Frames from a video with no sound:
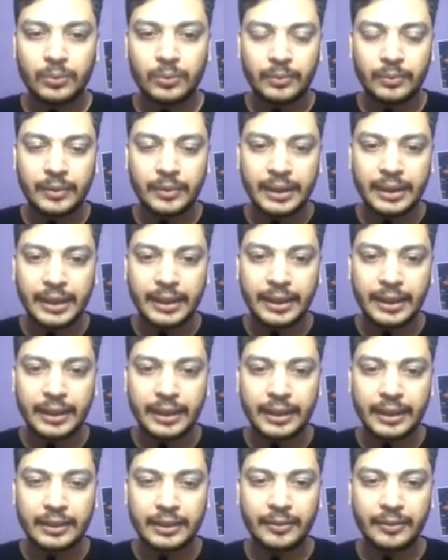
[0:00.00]

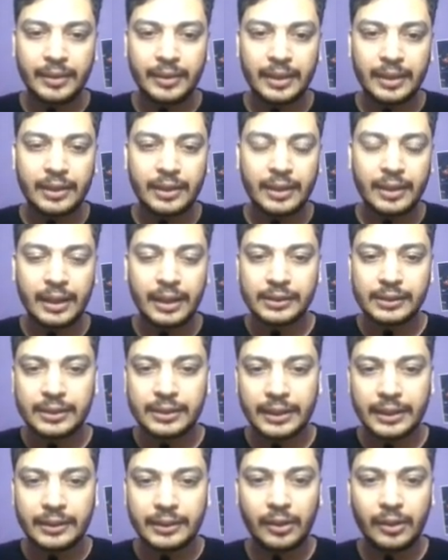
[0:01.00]
declare the winner and
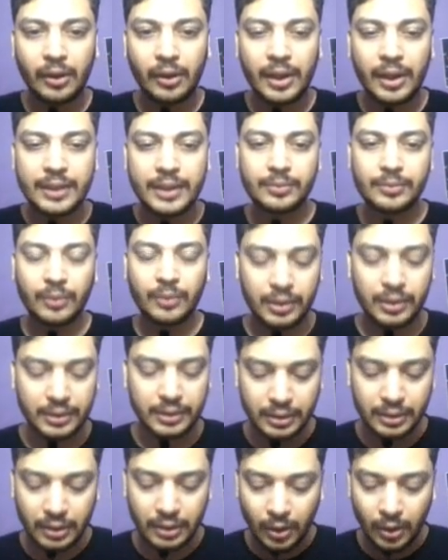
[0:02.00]
set the draw as
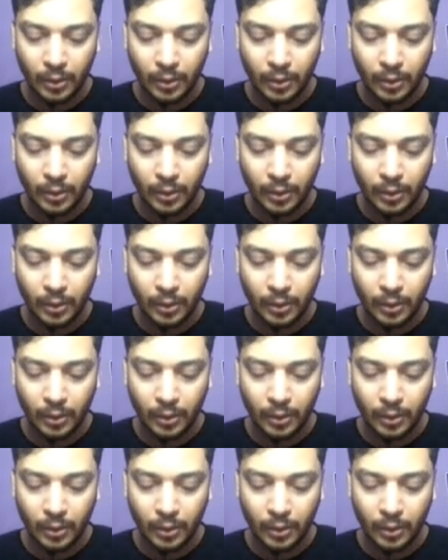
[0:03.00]
false.